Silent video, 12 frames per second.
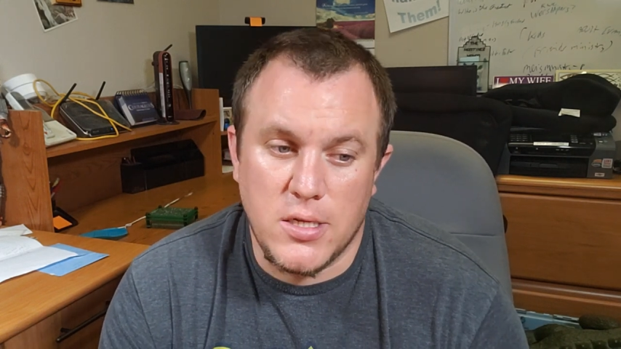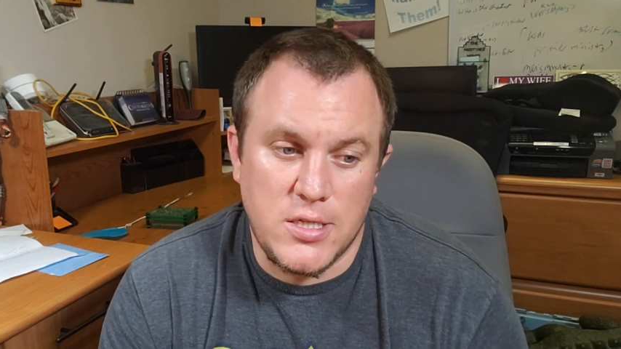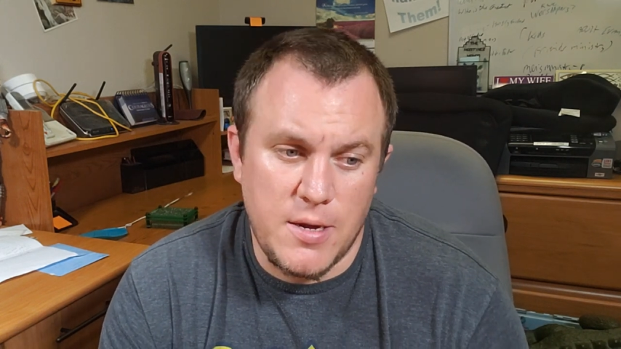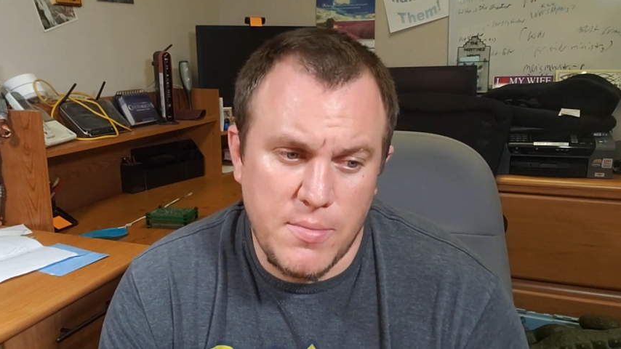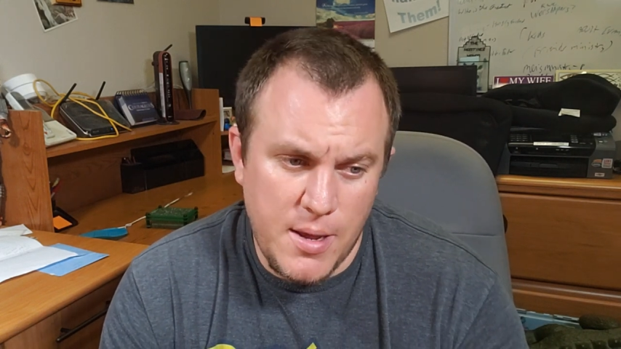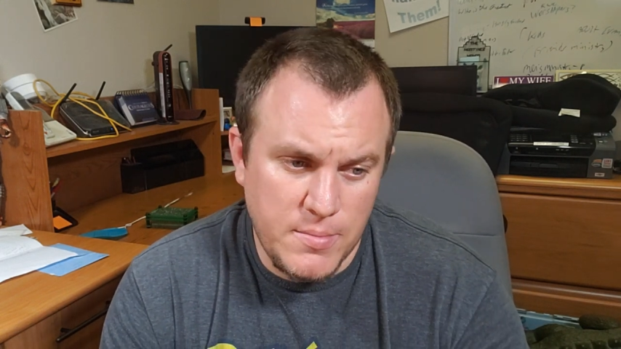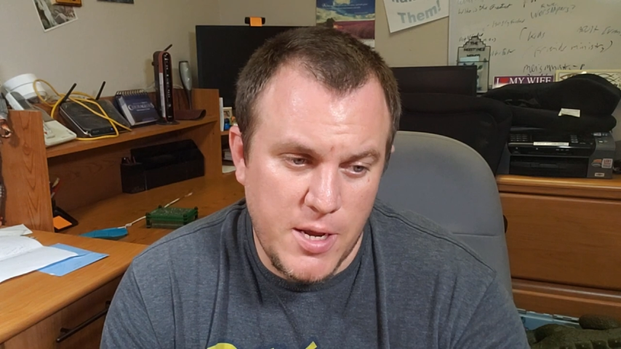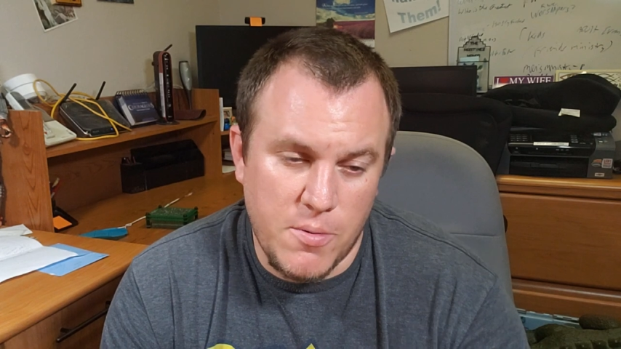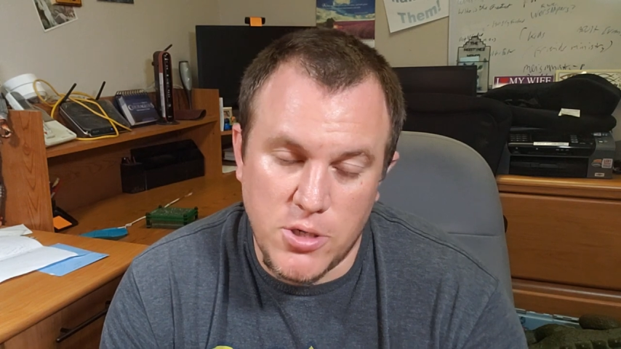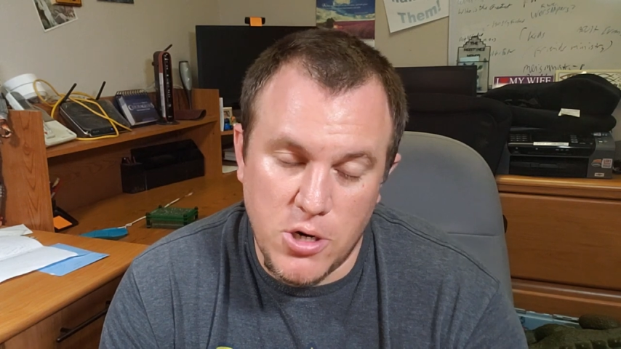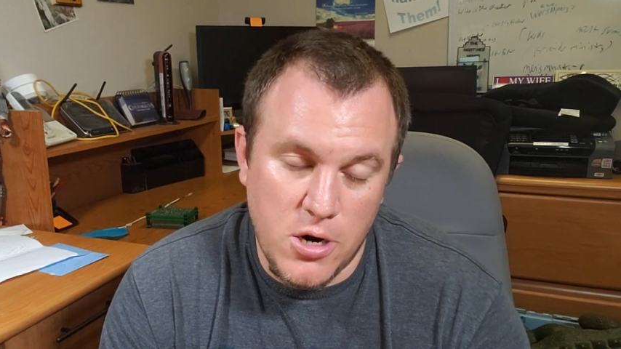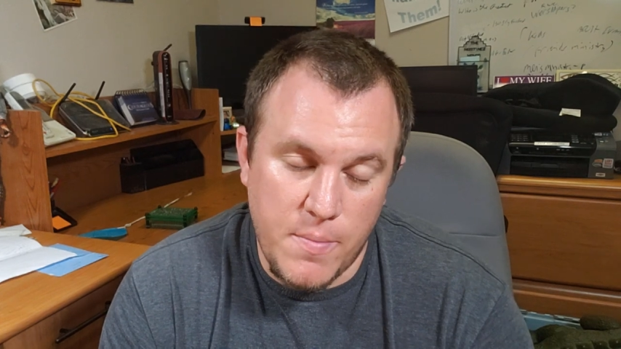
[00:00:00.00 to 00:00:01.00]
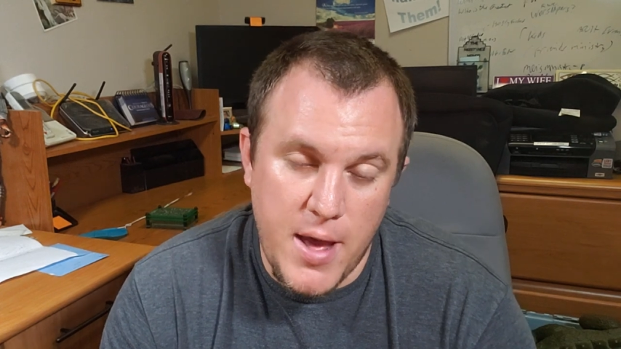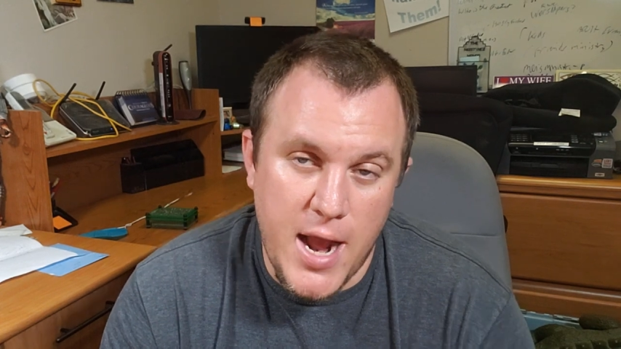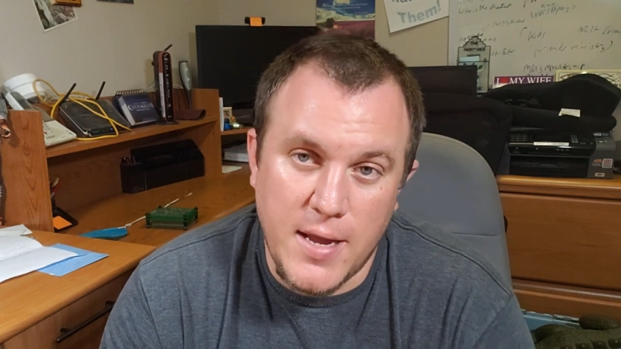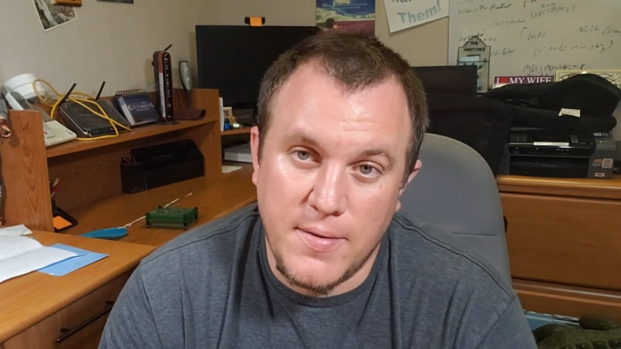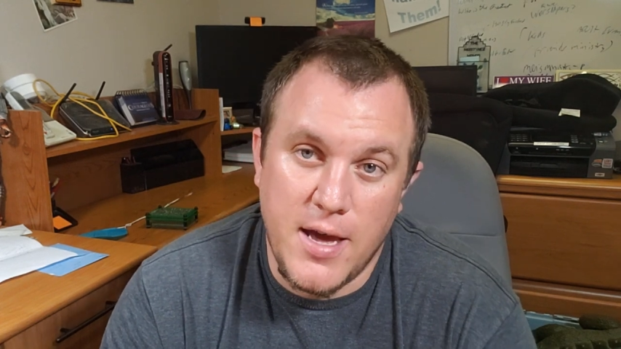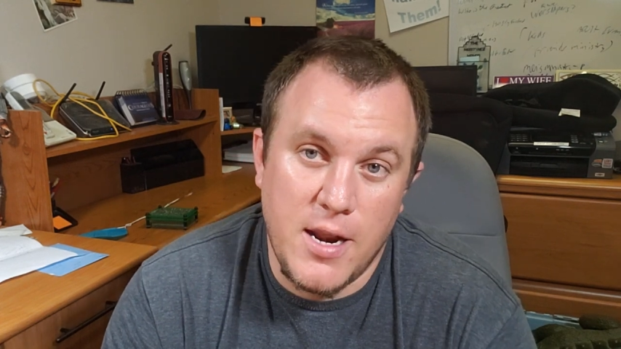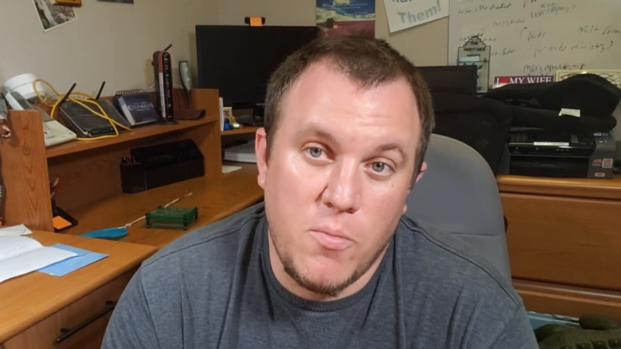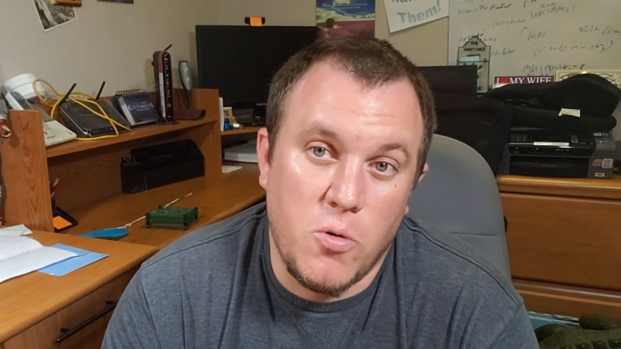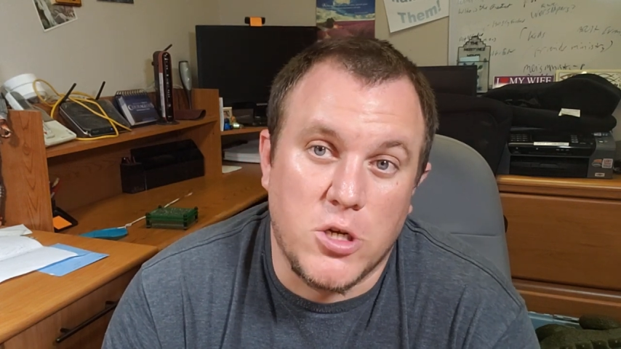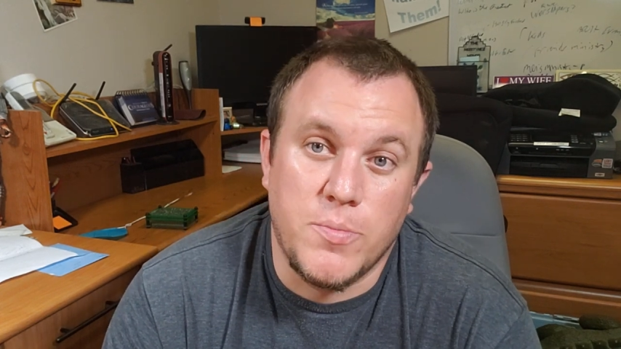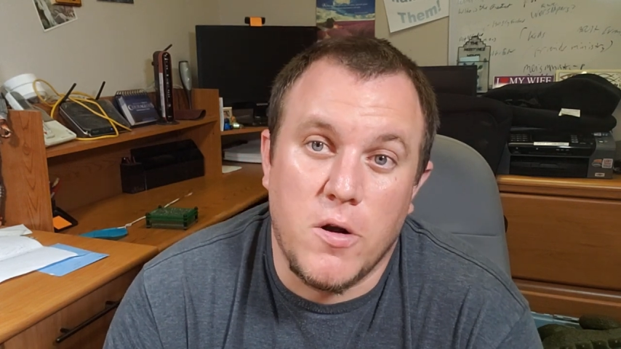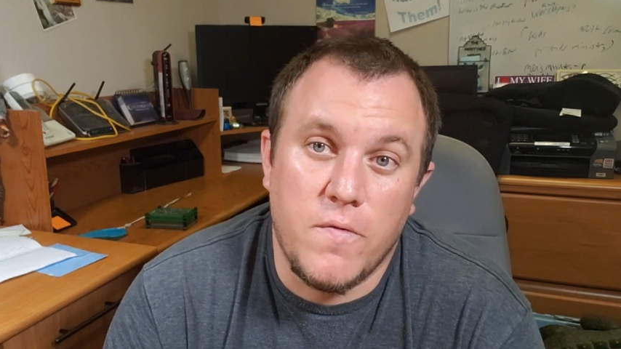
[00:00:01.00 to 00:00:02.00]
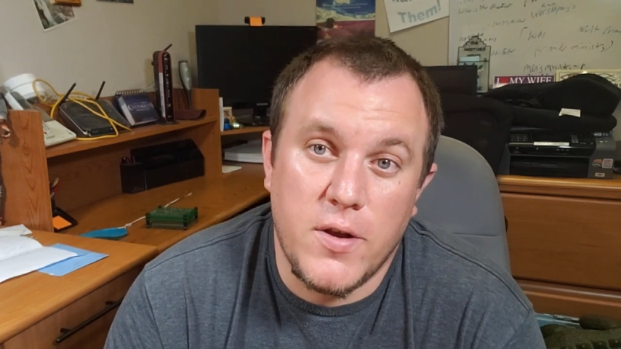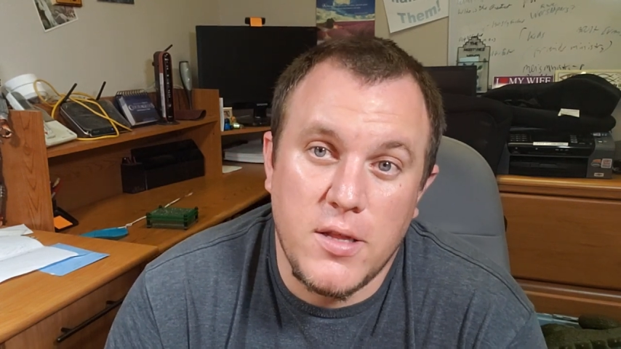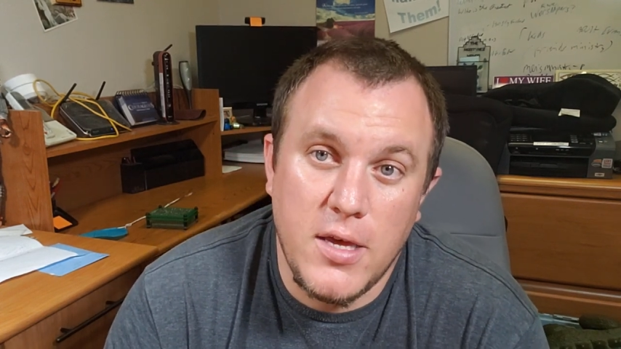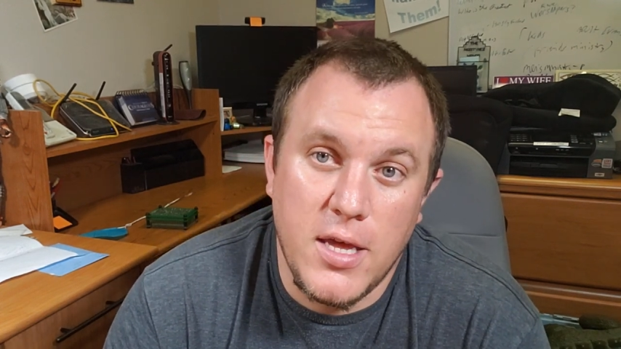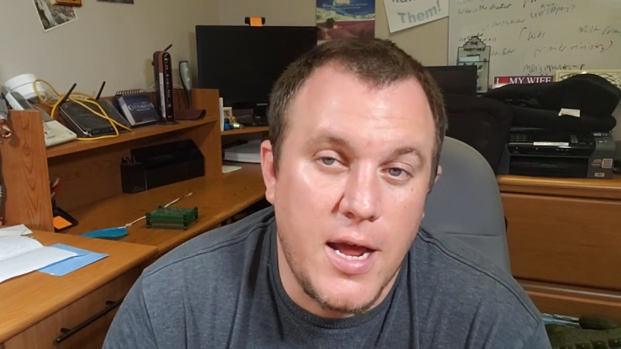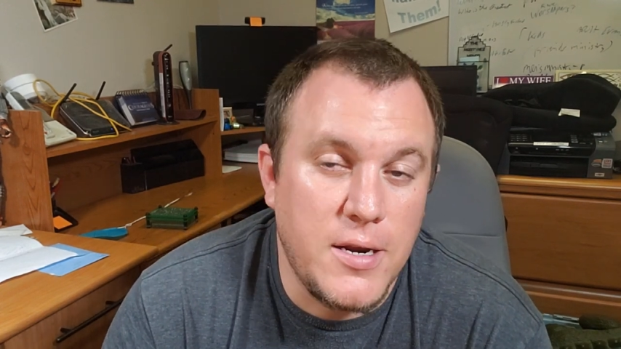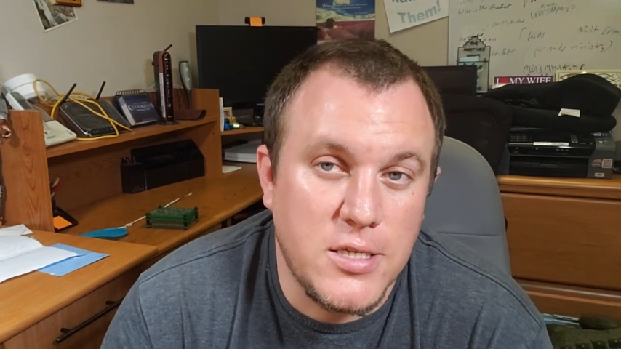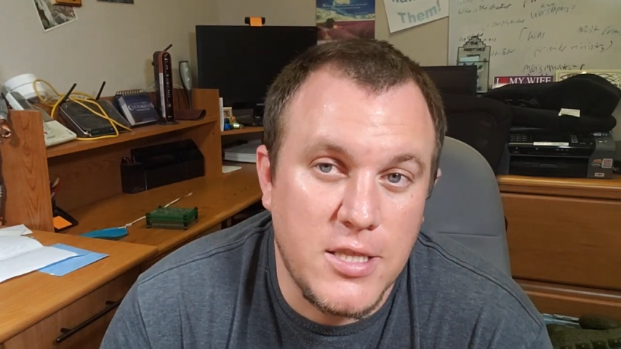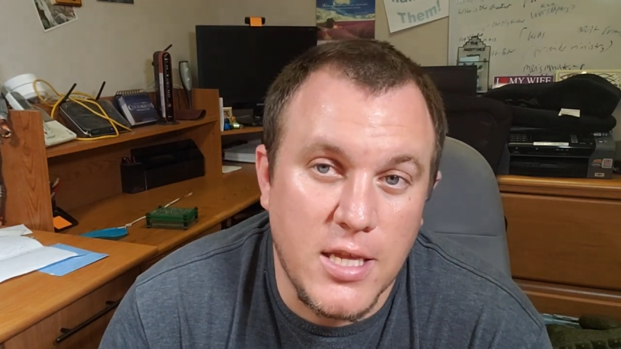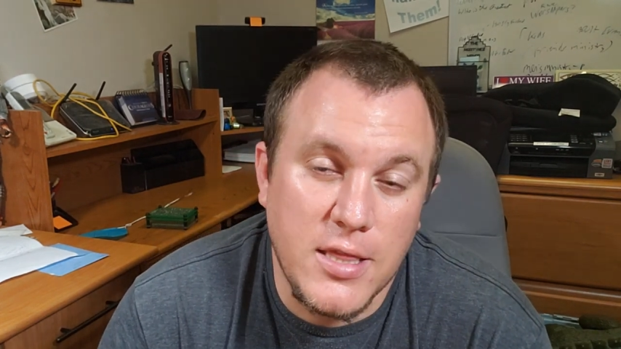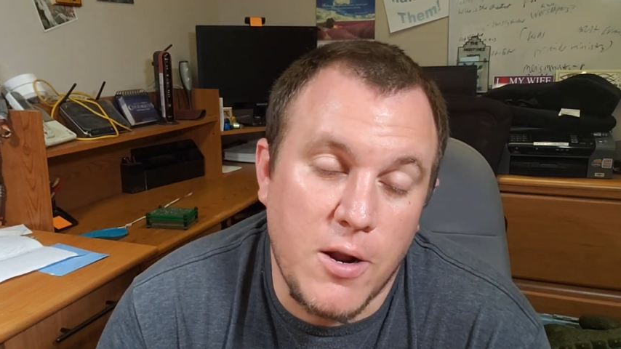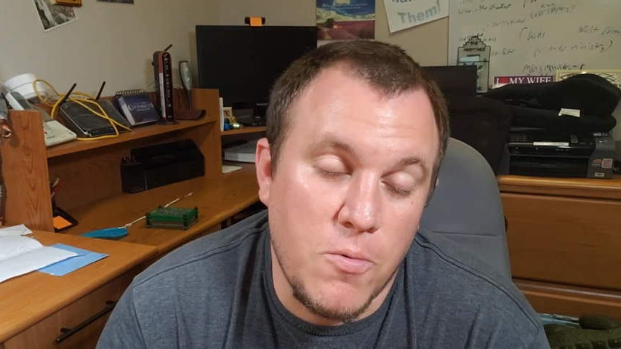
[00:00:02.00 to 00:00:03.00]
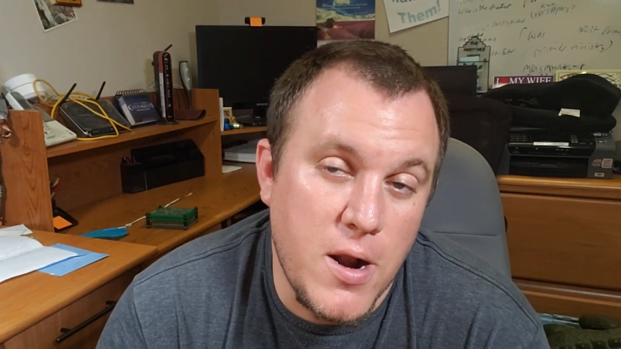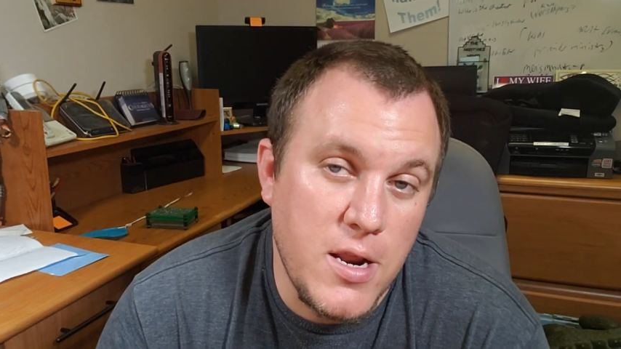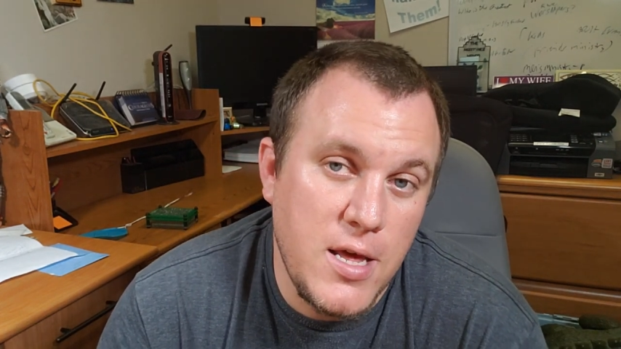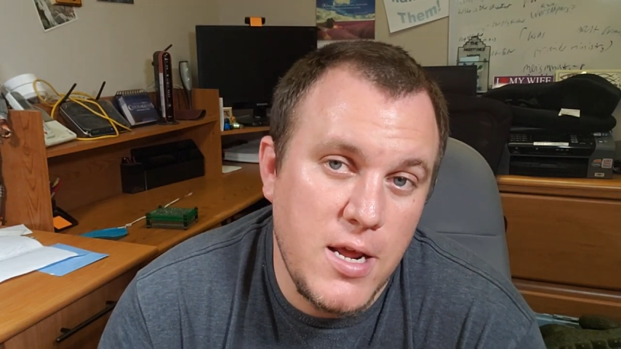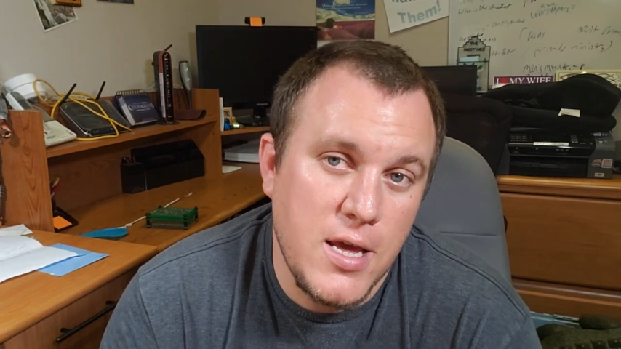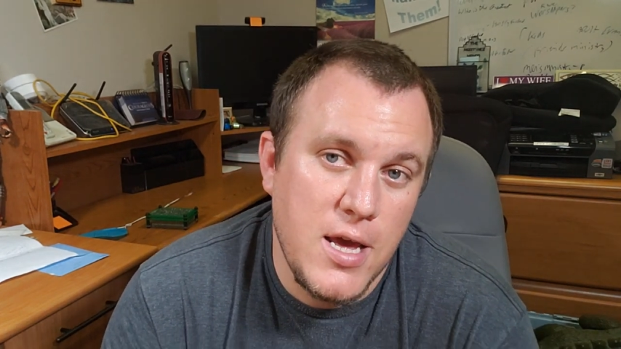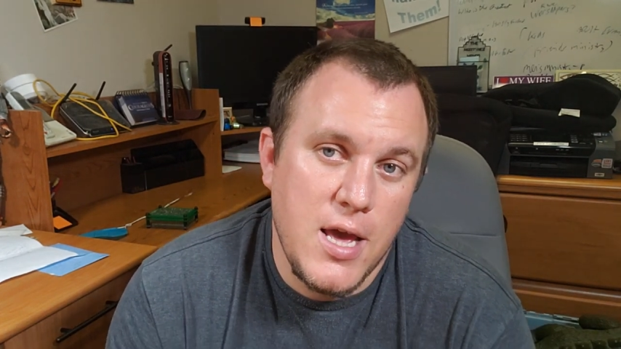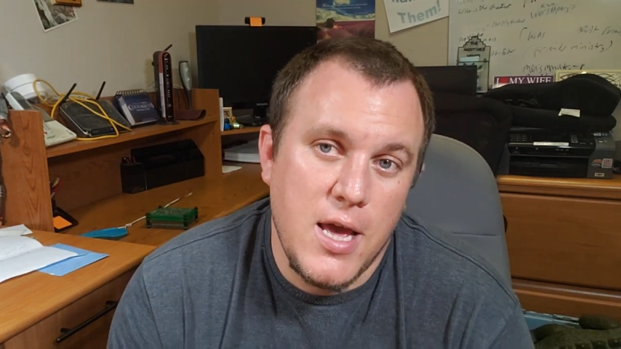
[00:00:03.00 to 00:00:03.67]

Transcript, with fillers: And sometimes they return it back and the item works perfectly and I just think they rented it.